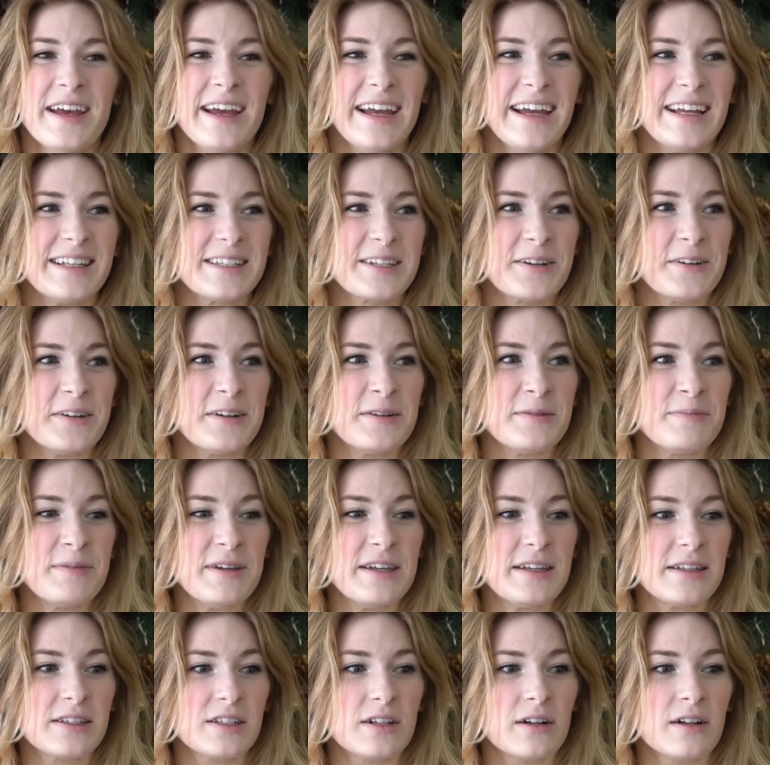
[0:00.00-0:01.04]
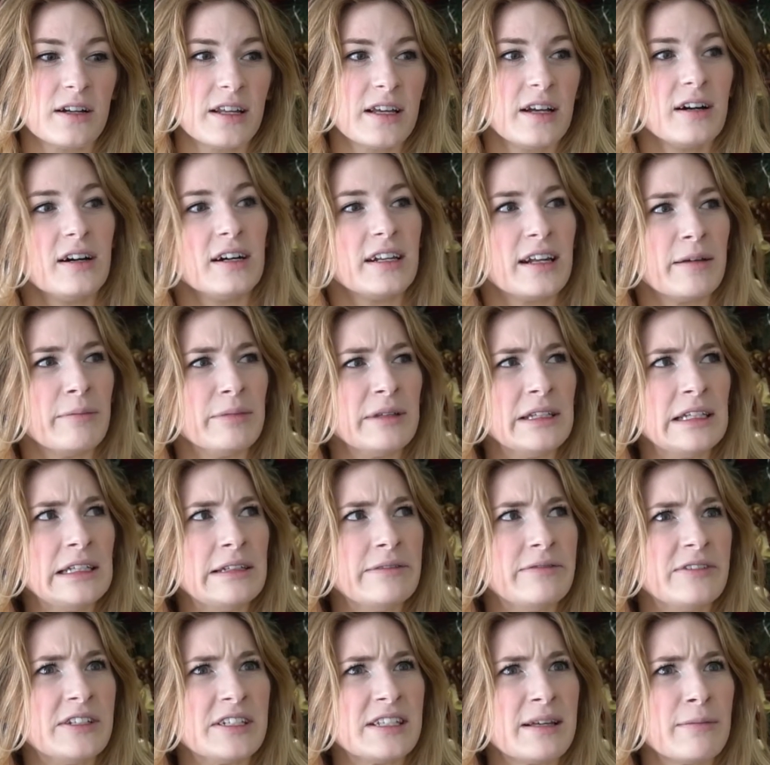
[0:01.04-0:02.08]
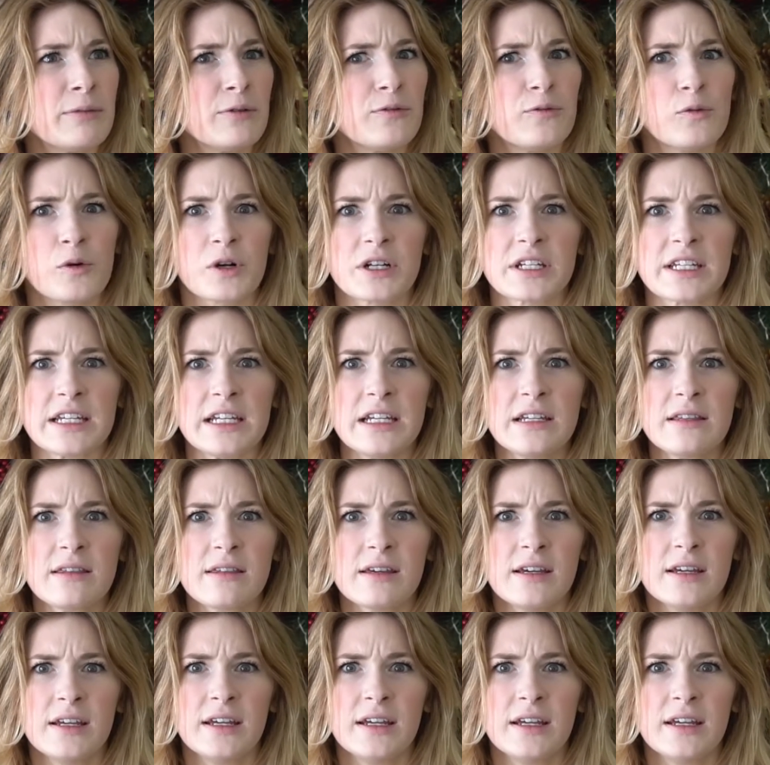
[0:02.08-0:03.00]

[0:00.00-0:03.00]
It's going to be starting on, I believe, December 14th.